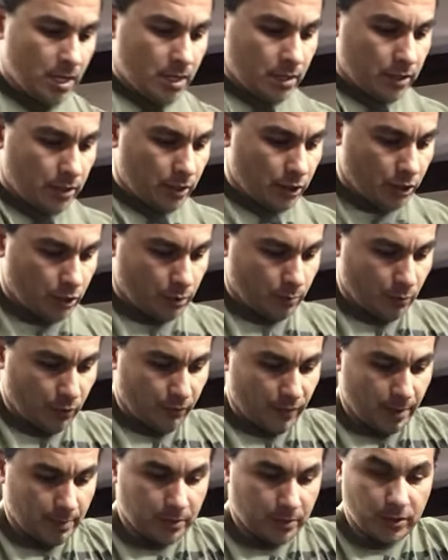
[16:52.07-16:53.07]
Then you're going to move
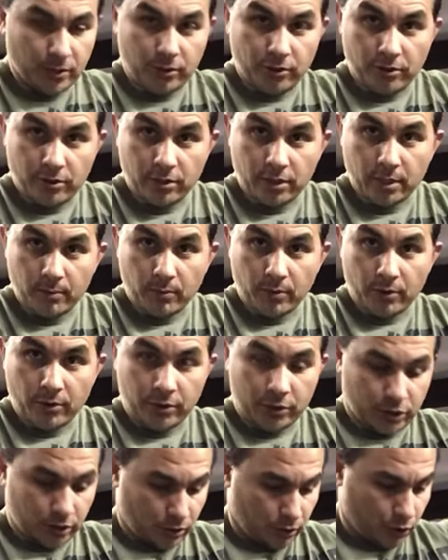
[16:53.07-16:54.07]
up to your number
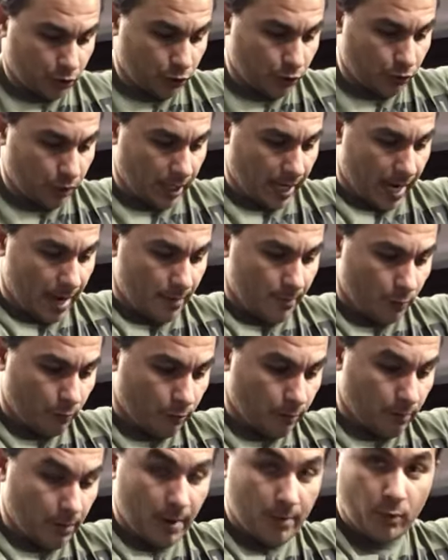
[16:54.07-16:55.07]
2 cap.
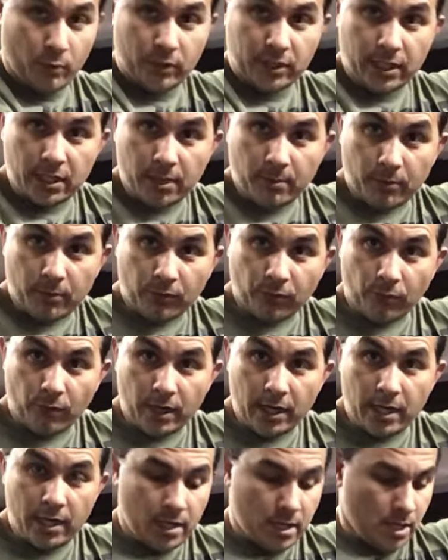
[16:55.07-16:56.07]
Remember, we did number 3.
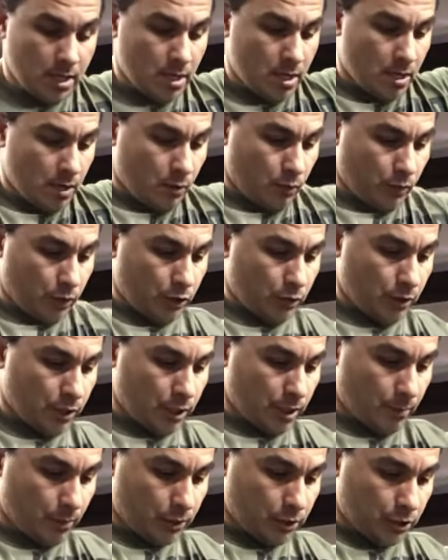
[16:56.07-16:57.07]
We're doing
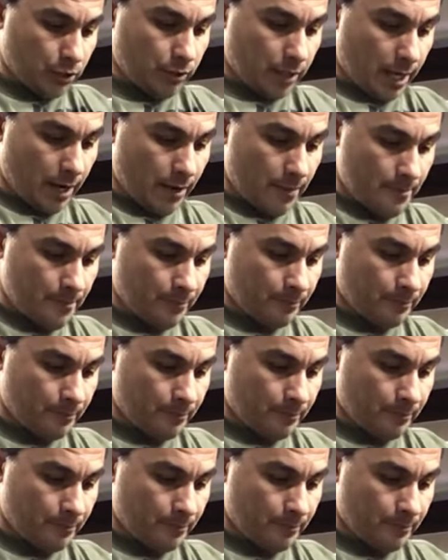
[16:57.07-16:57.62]
number 2 now.